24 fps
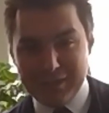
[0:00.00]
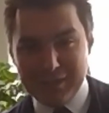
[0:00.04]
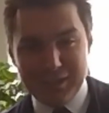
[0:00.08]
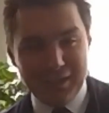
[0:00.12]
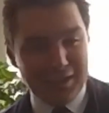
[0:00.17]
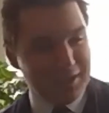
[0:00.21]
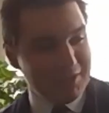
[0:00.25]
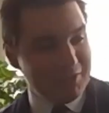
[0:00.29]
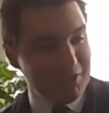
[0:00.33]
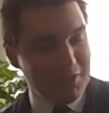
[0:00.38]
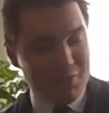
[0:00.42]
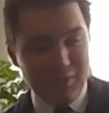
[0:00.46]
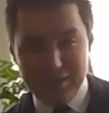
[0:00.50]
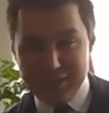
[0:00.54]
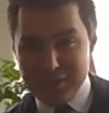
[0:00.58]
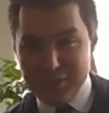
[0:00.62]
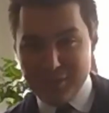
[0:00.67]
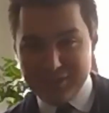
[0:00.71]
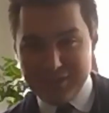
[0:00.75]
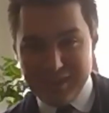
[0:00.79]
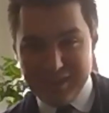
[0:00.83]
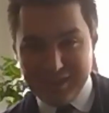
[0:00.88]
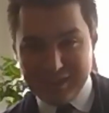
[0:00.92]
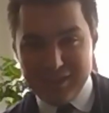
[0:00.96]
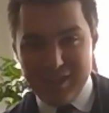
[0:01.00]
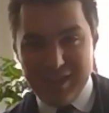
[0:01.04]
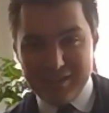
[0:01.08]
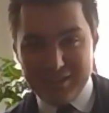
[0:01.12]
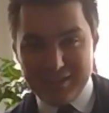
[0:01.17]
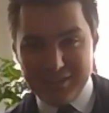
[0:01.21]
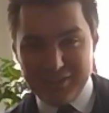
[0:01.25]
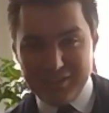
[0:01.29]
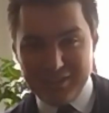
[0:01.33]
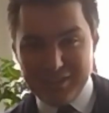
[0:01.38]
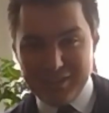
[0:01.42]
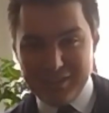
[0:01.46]
Do you want to know what
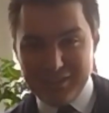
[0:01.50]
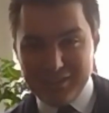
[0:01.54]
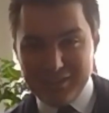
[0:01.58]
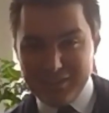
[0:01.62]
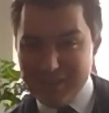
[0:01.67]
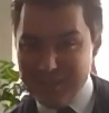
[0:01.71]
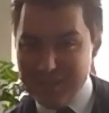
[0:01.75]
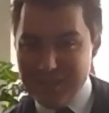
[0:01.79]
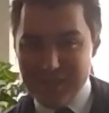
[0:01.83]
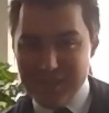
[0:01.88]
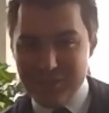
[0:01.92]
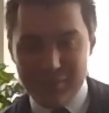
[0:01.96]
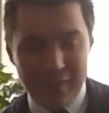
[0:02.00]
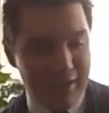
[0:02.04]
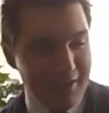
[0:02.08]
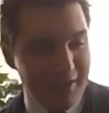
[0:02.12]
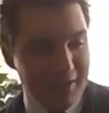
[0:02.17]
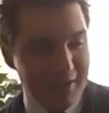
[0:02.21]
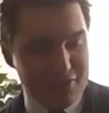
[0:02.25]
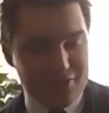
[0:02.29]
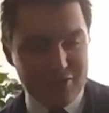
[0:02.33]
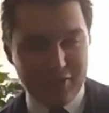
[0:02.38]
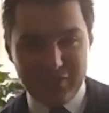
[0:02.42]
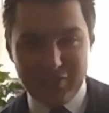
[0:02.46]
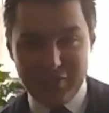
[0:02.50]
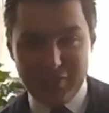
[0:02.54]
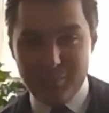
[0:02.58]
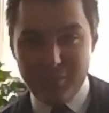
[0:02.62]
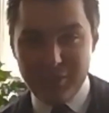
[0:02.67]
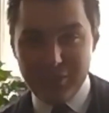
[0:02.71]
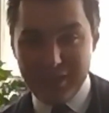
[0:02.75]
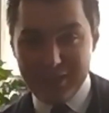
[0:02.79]
technocracy is? Very interesting book.